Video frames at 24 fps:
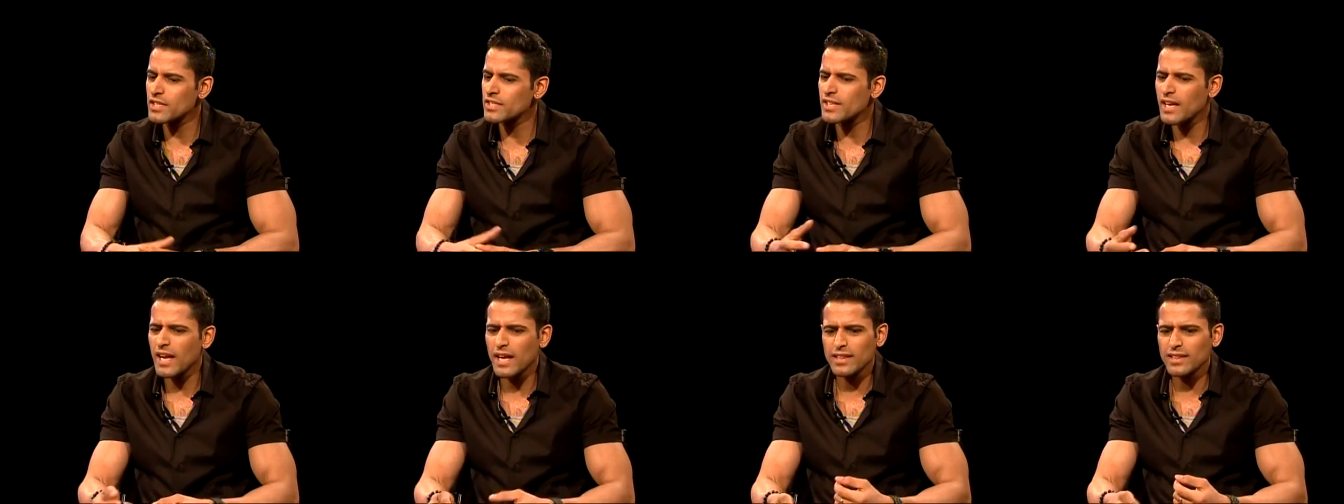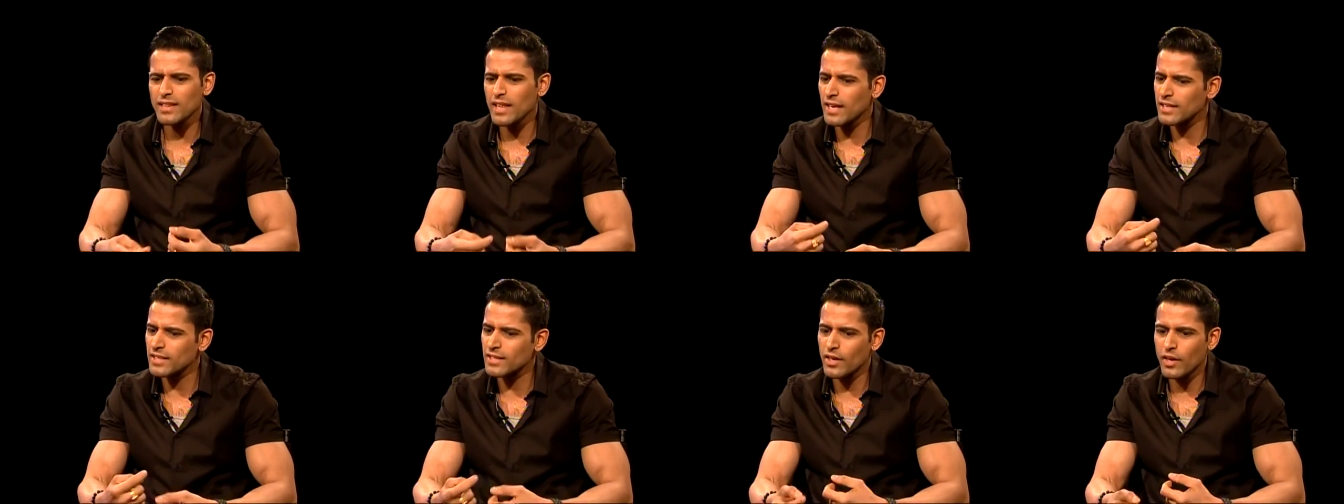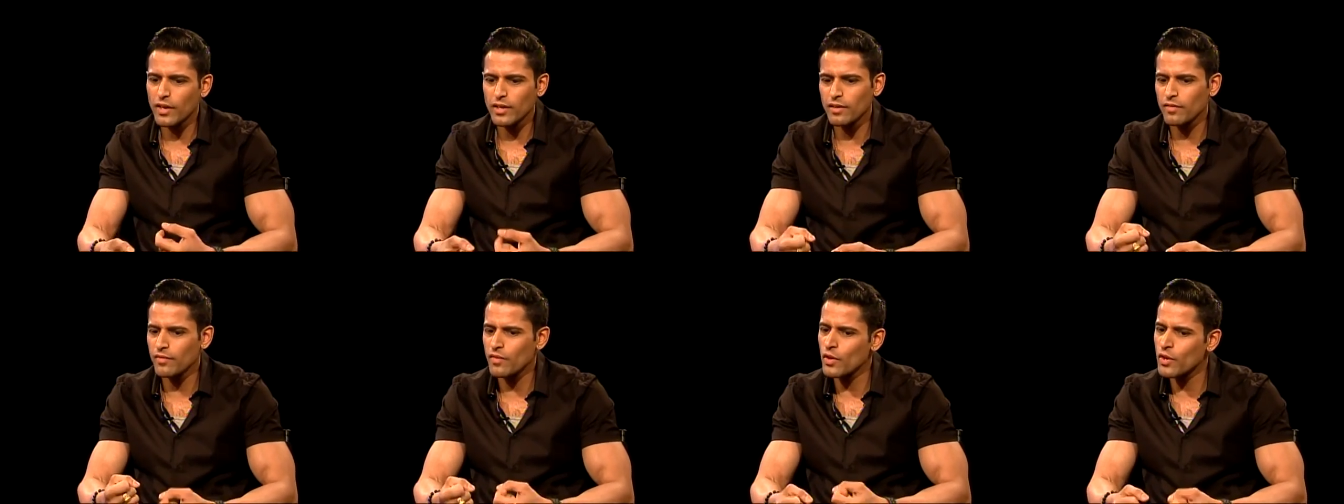just had that
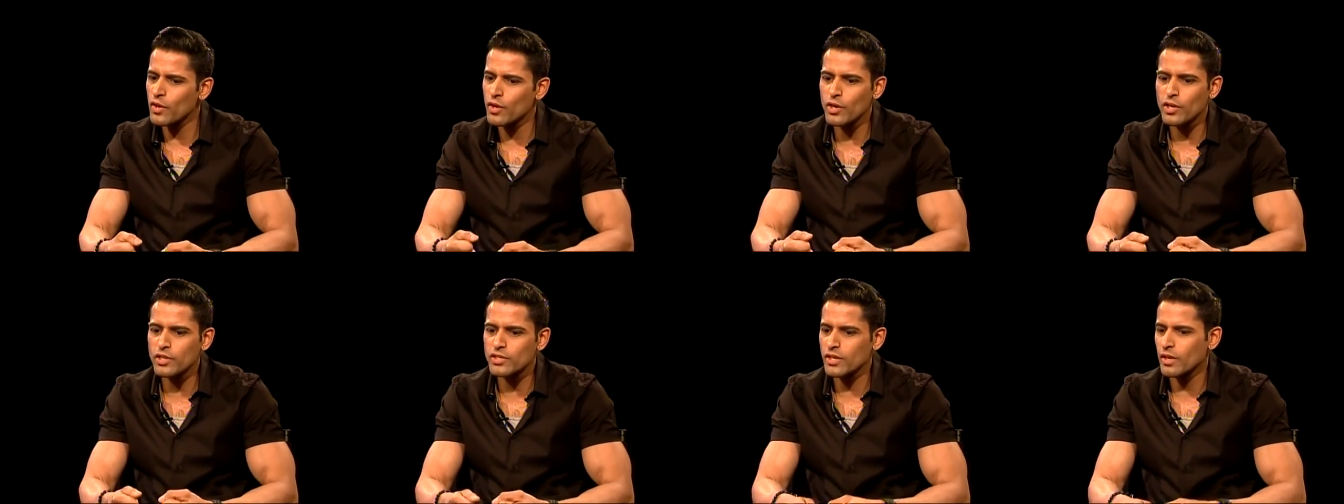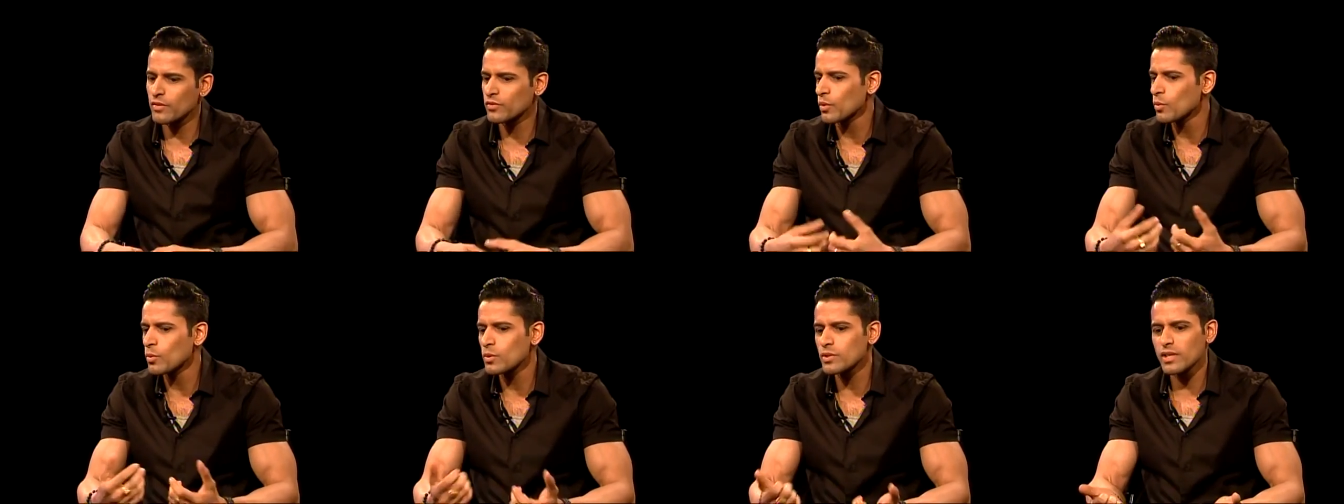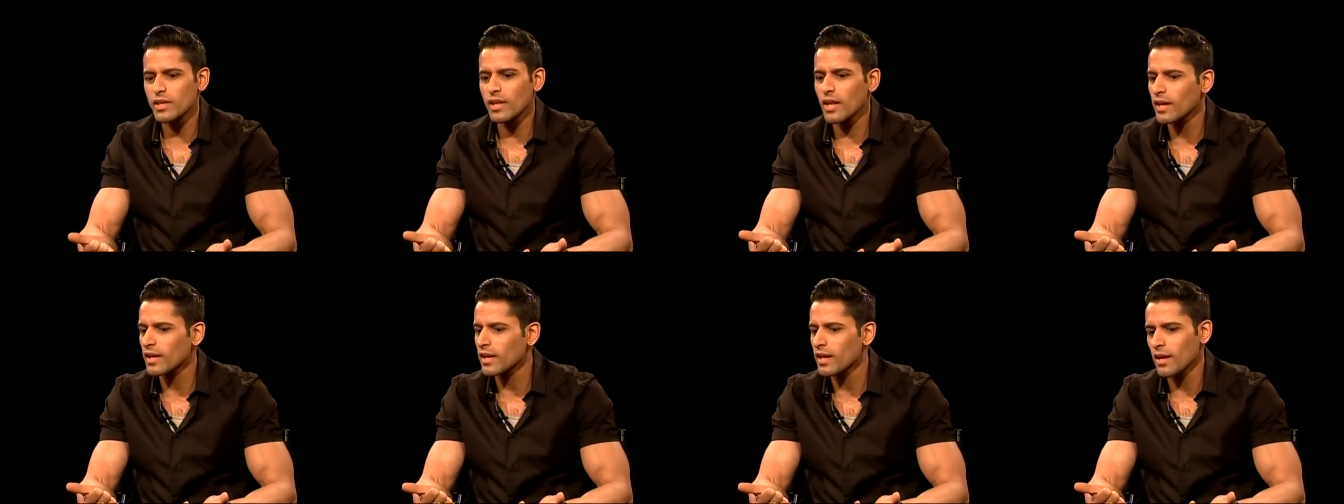kind of urge. I was always a,
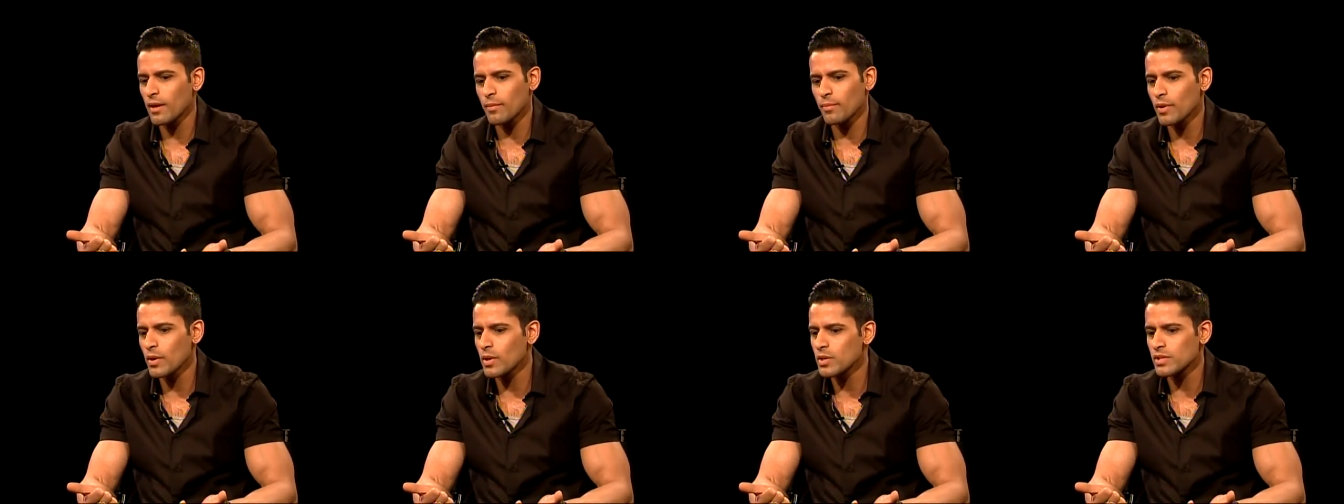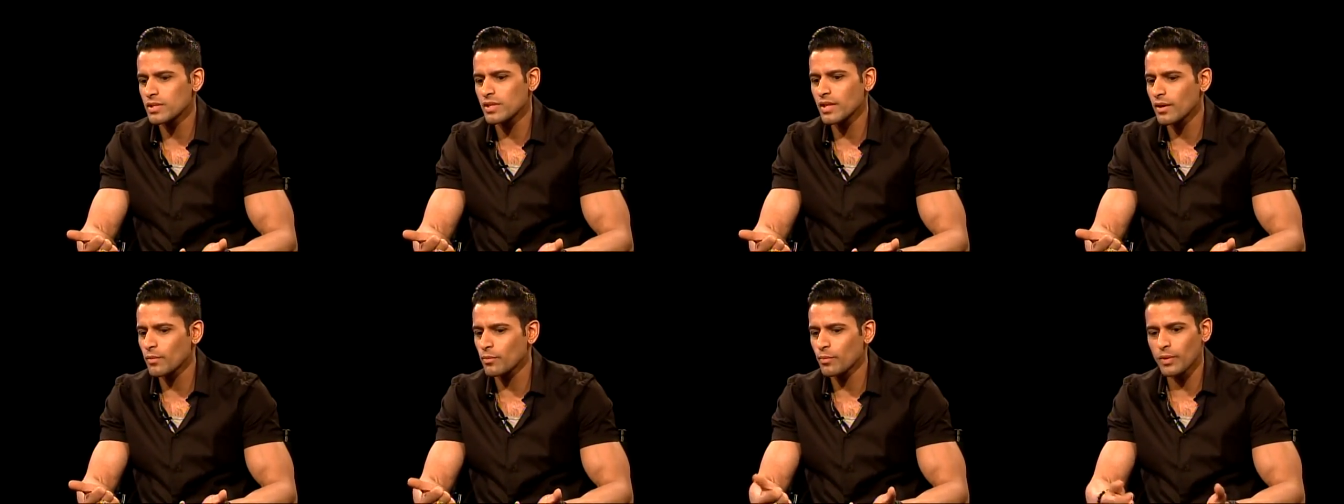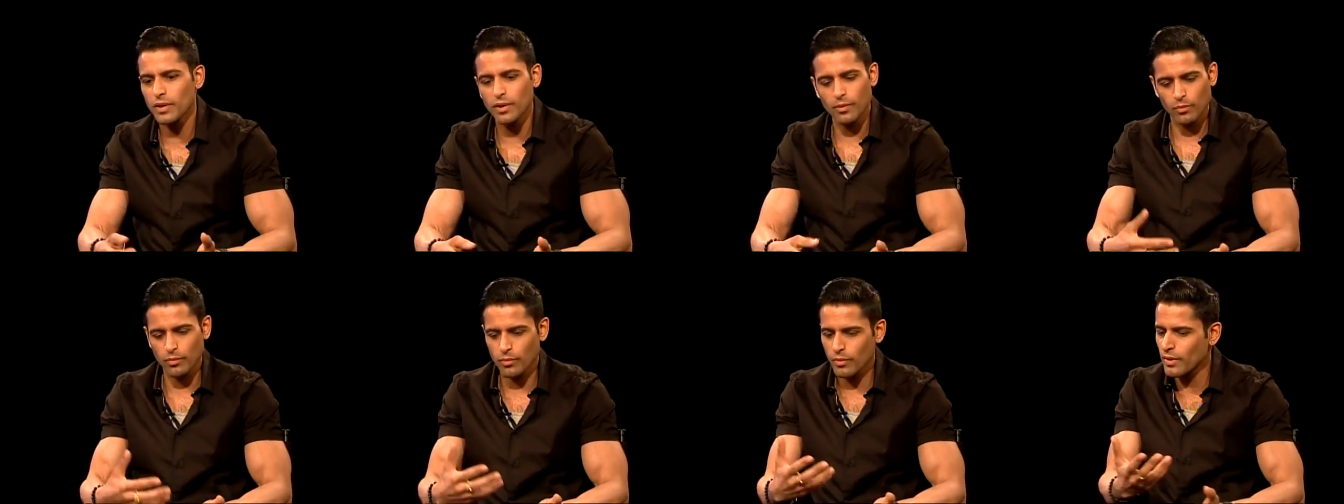like a person that we,
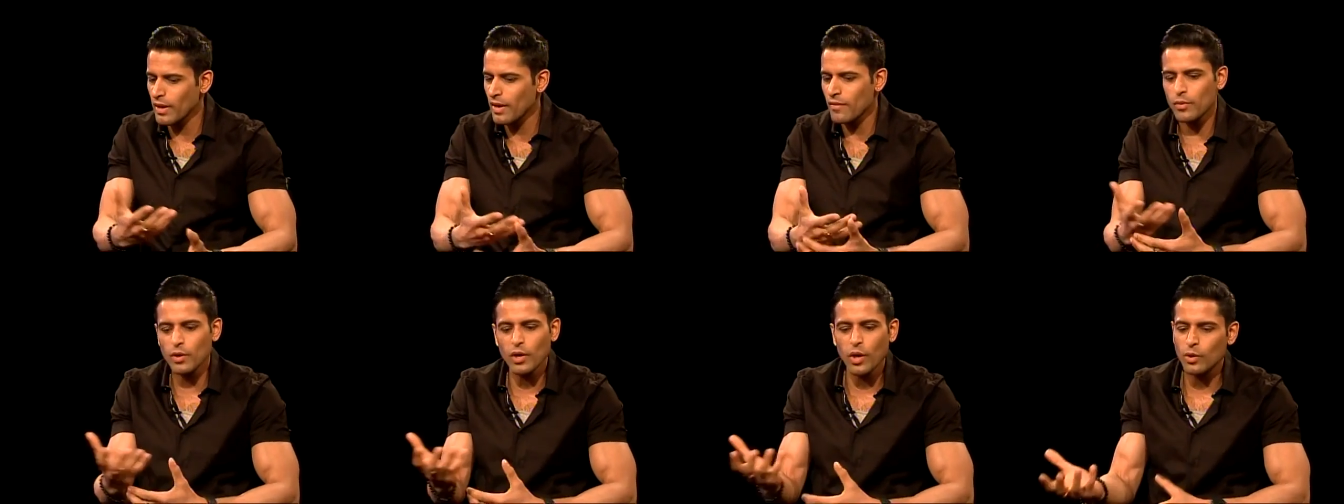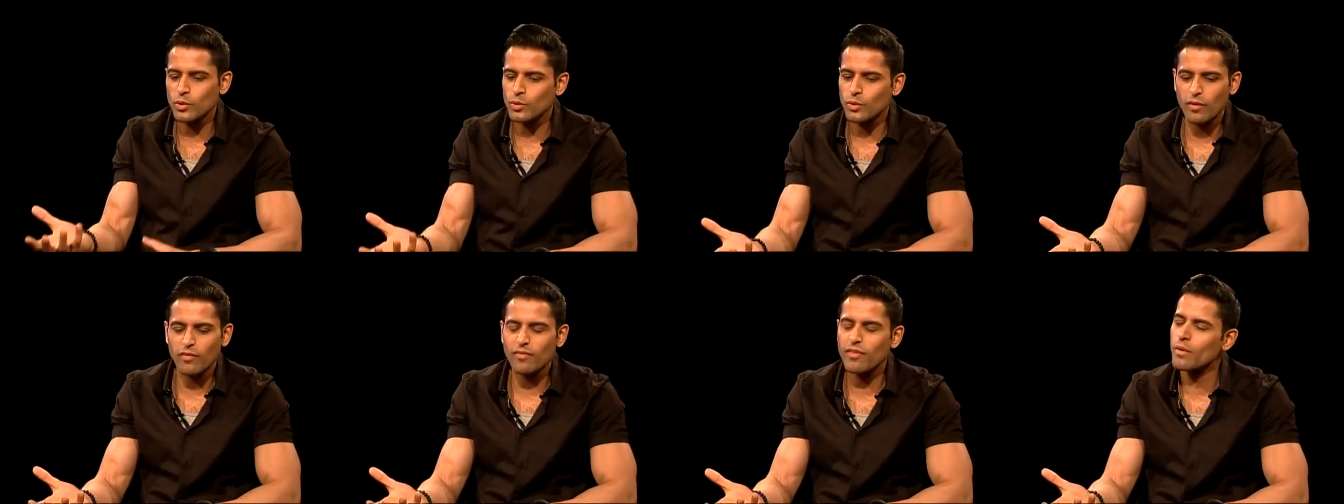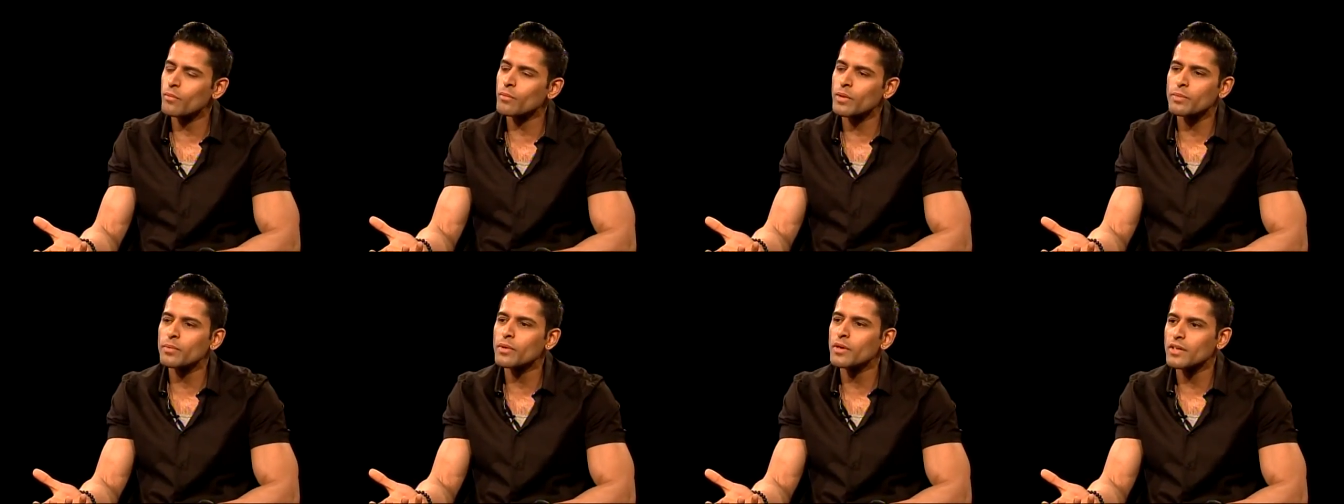whenever we go to a
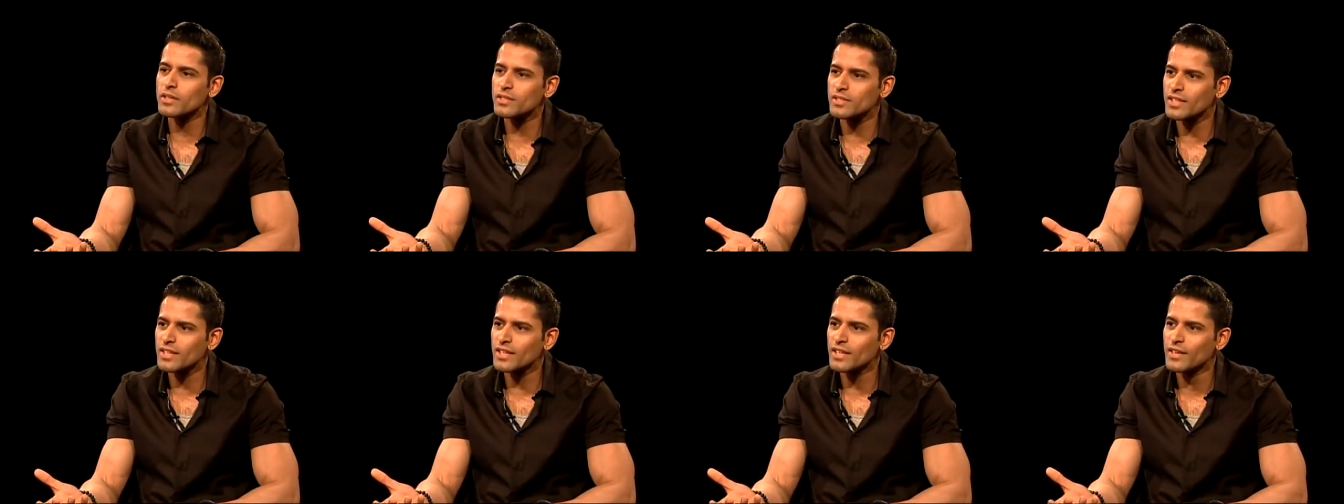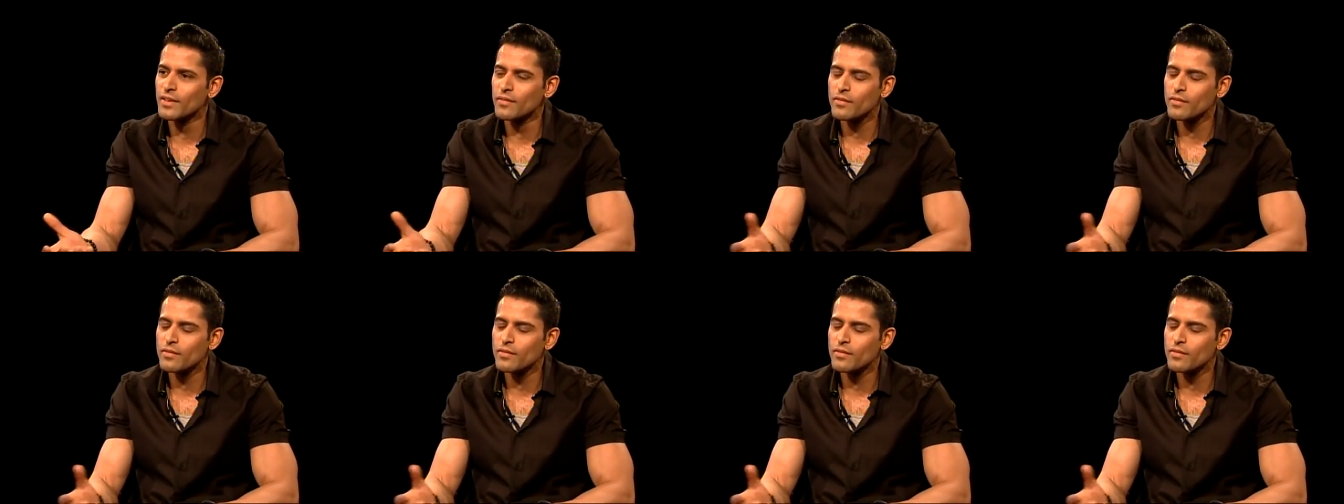family party,